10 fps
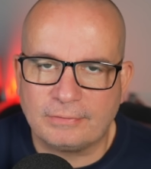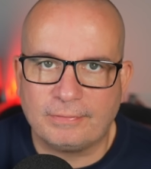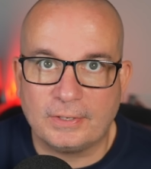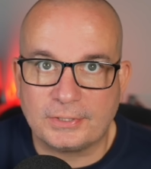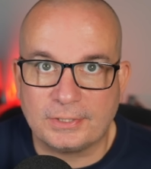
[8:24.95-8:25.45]

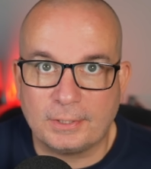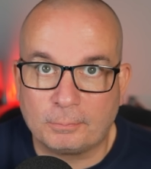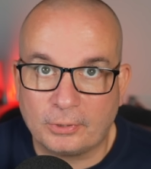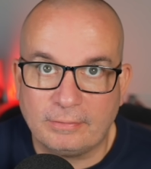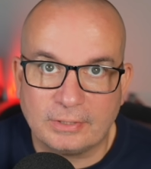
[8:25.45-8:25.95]
versus the
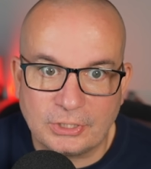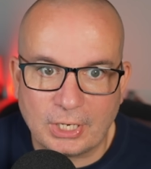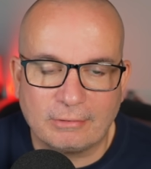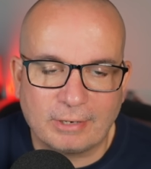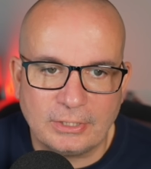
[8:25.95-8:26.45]
previous
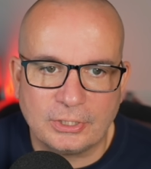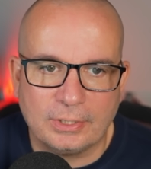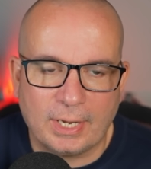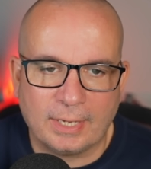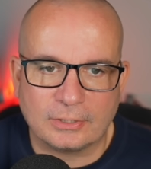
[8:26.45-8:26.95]

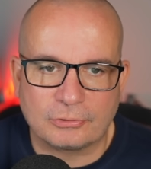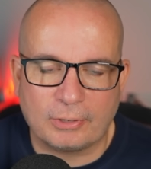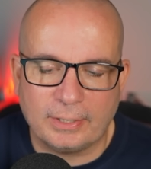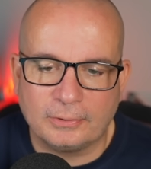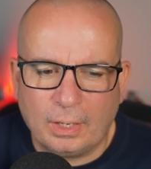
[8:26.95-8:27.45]
generation
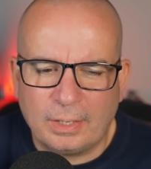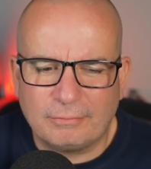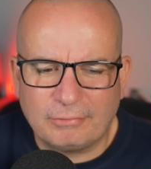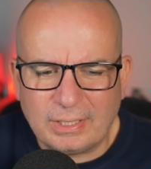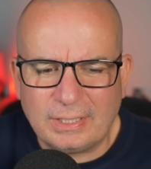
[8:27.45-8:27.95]
X-Trail, and
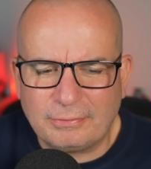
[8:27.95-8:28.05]
it really